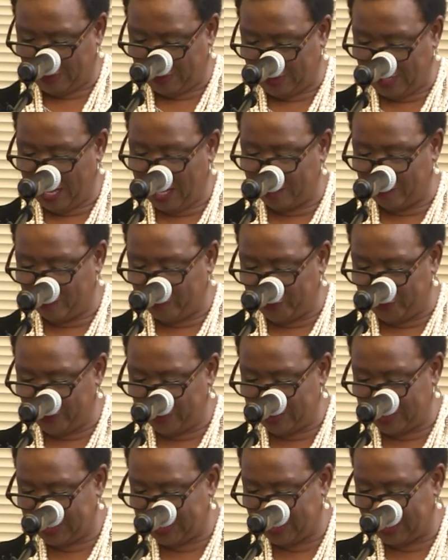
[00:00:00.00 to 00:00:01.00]
A lot of
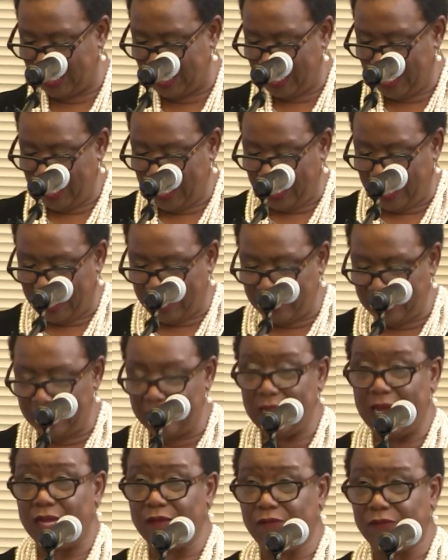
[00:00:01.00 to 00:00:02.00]
and
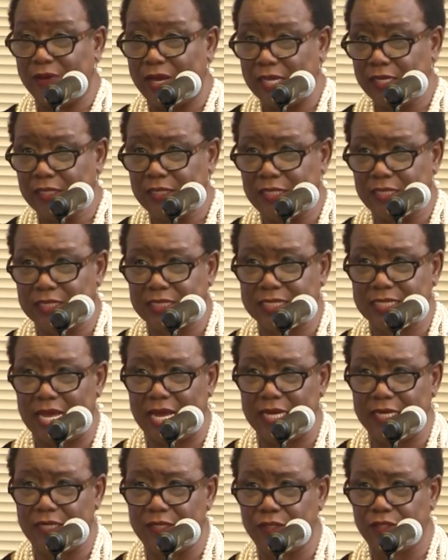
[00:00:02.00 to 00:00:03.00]
then I finally
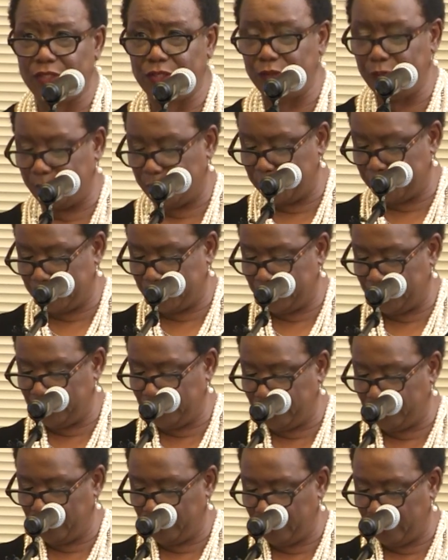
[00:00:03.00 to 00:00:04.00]
decided to
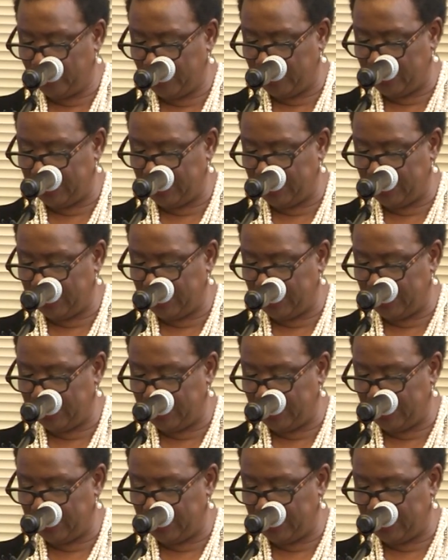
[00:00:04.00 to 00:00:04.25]
pursue